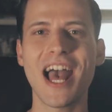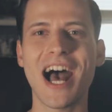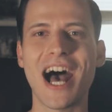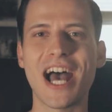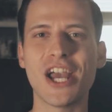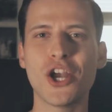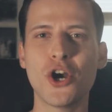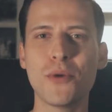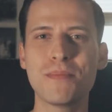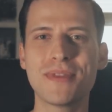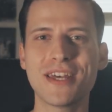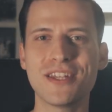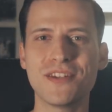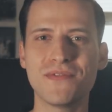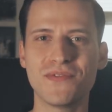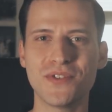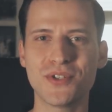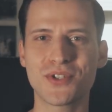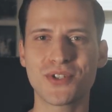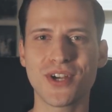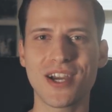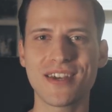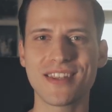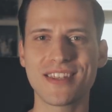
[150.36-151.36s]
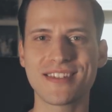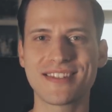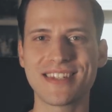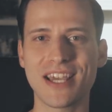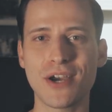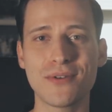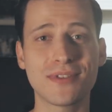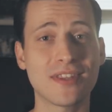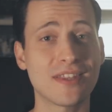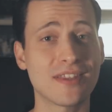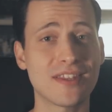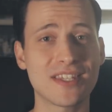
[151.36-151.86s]
I hope that if you try this
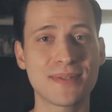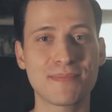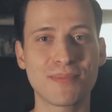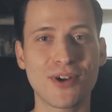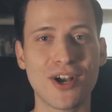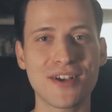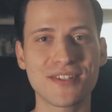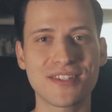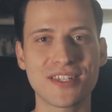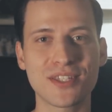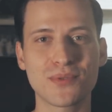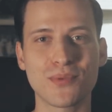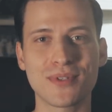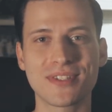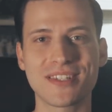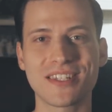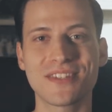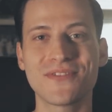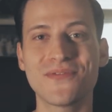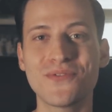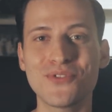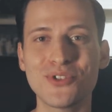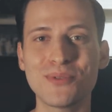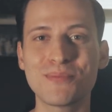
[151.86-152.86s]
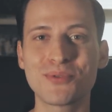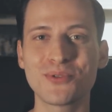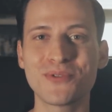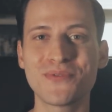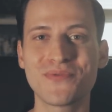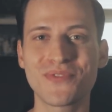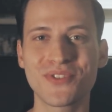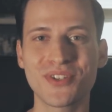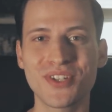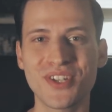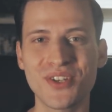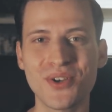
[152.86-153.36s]
out that this process was as
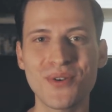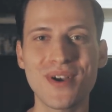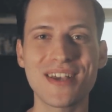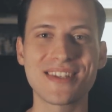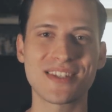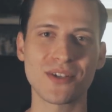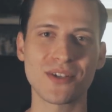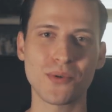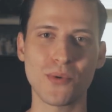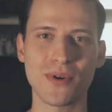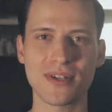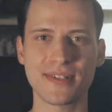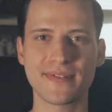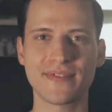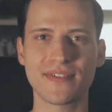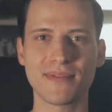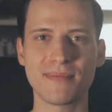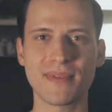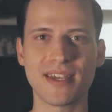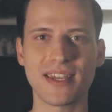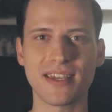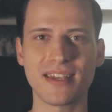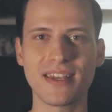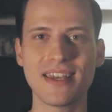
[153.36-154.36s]
foolproof for you as it was for me,